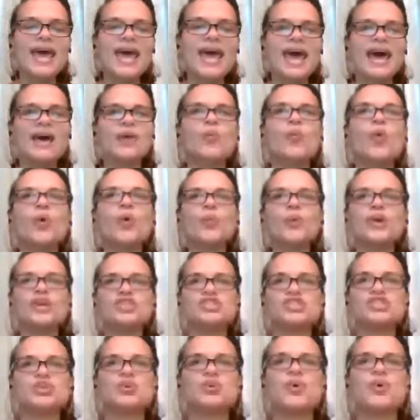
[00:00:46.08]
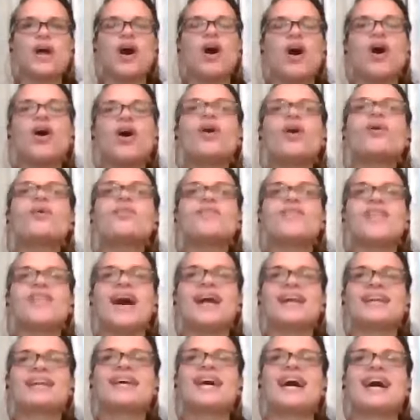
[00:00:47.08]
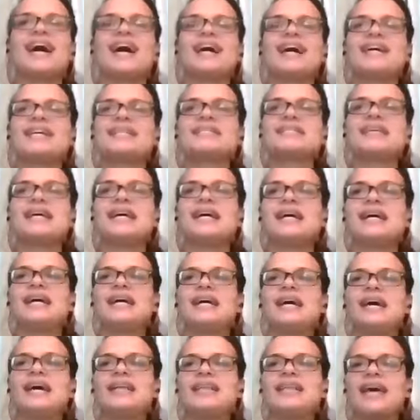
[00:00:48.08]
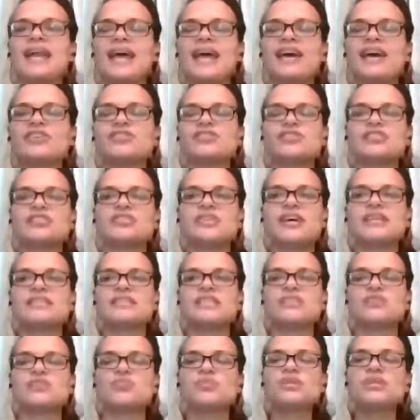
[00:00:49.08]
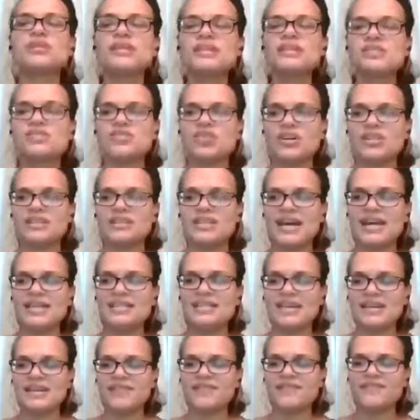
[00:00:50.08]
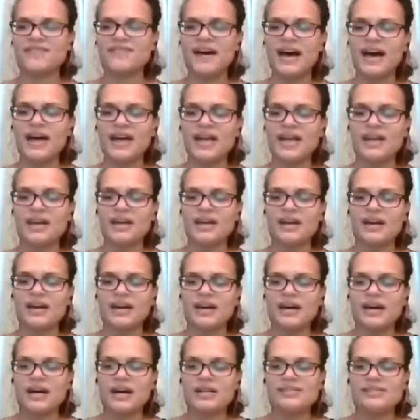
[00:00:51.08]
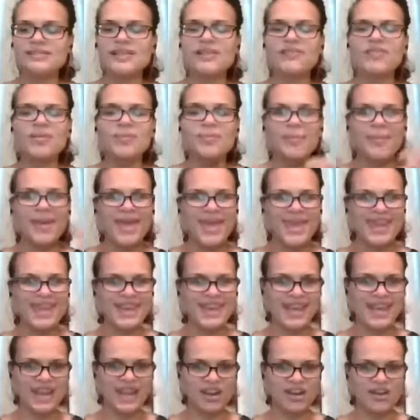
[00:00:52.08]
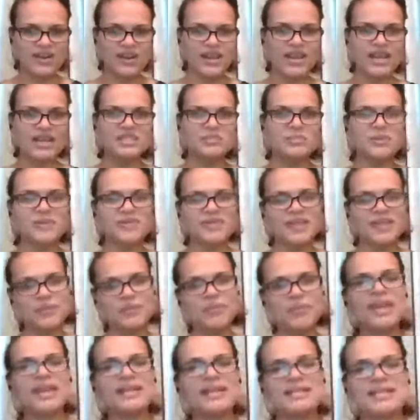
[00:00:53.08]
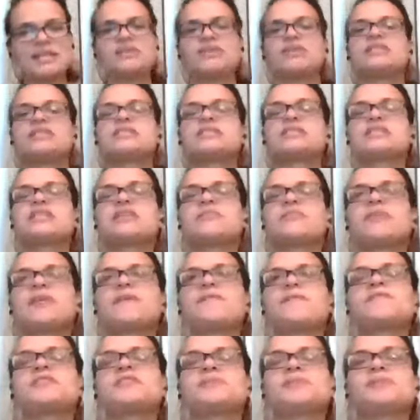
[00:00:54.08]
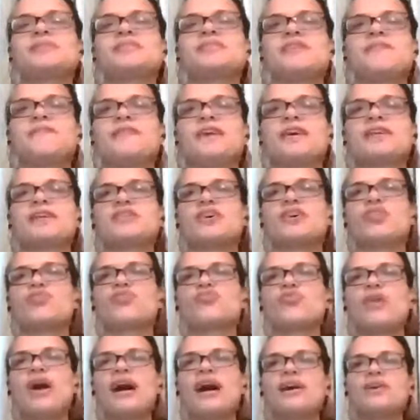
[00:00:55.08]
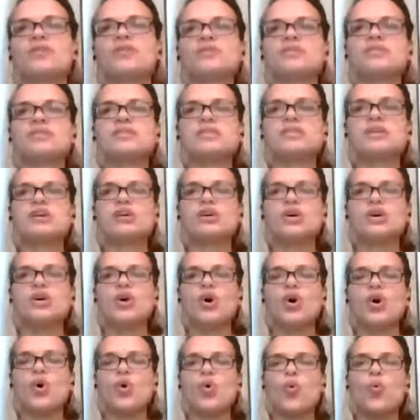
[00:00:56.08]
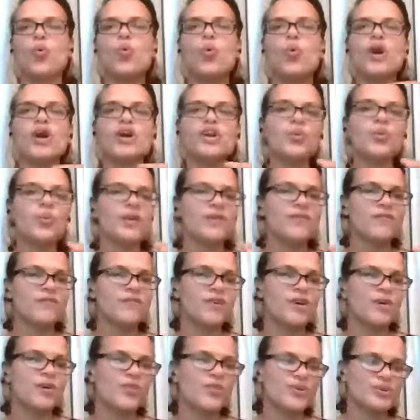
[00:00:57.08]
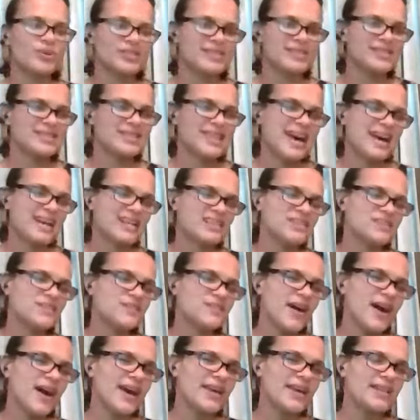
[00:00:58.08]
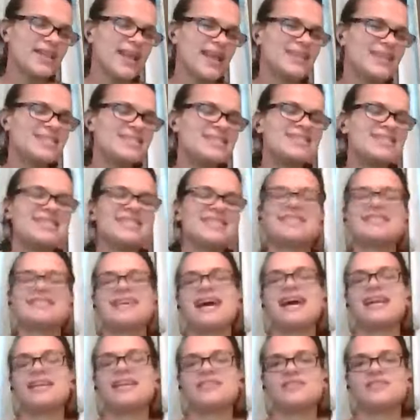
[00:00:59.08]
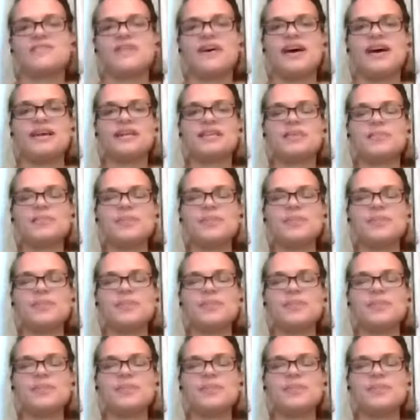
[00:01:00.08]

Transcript: And what we do on that guide uh, and that exercise is really start to identify seven main areas, but then we get down into a little bit of specifics around where do we feel most satisfied and dissatisfied?